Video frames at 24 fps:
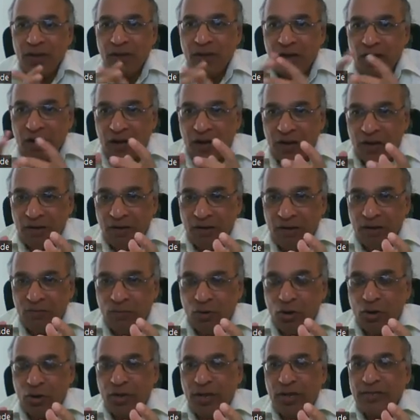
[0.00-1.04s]

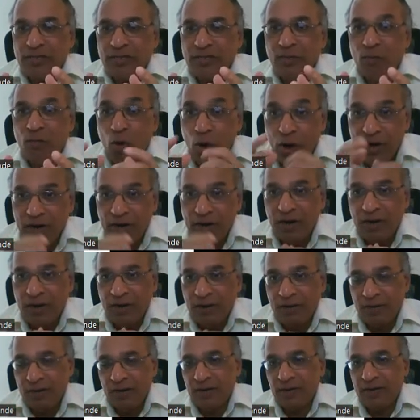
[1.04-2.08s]
what you can say the
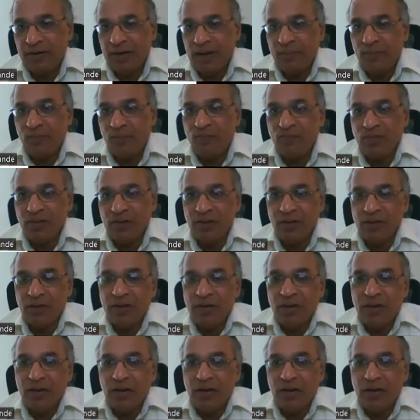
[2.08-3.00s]
voluntary type of the